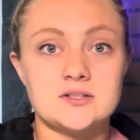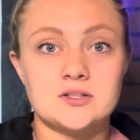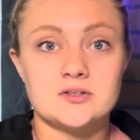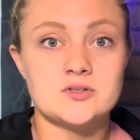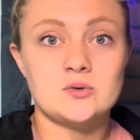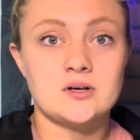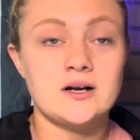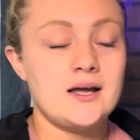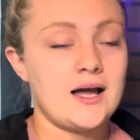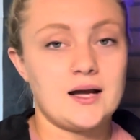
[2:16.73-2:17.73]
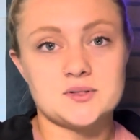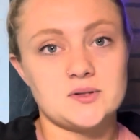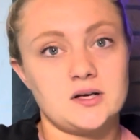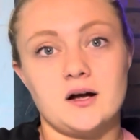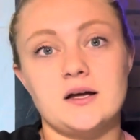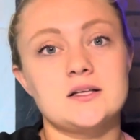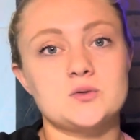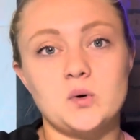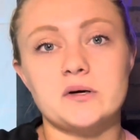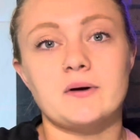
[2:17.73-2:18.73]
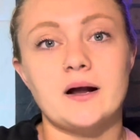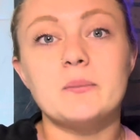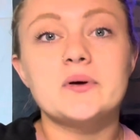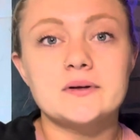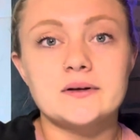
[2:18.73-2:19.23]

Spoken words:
to your score? Absolutely not. It's 1 rep.